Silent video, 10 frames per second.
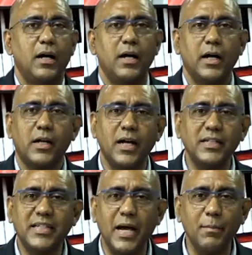
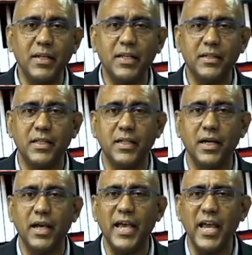contaminated
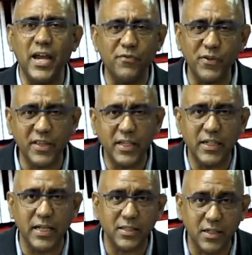everything
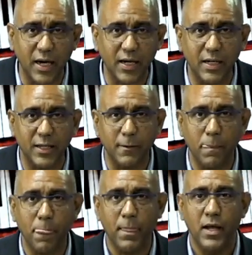that's godly.
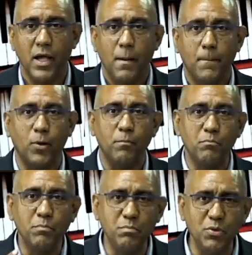But
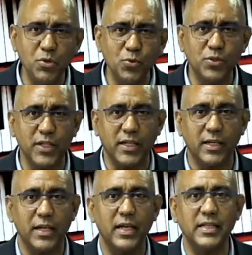music
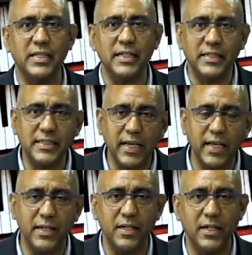is
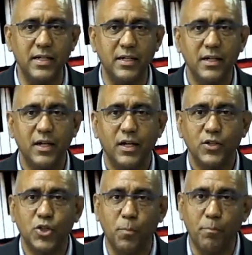intended
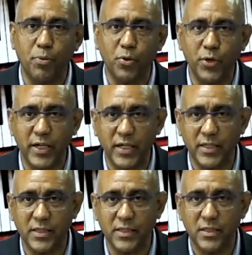to
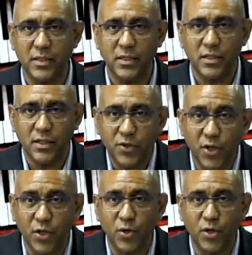praise the
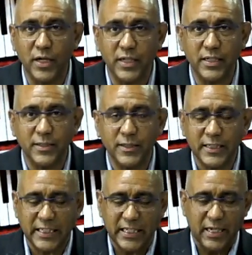Lord.
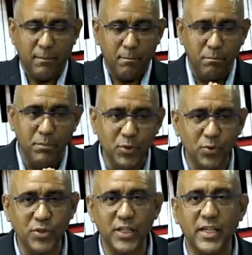
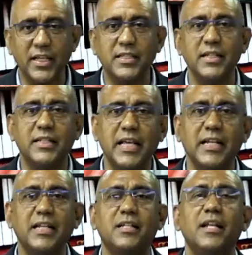Music is
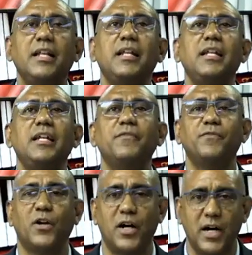intended to lift
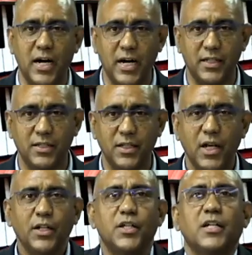our hearts,
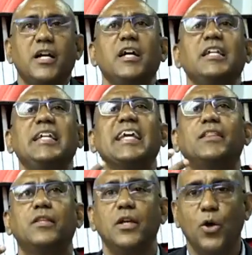to connect
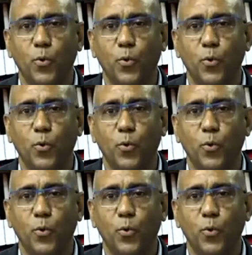with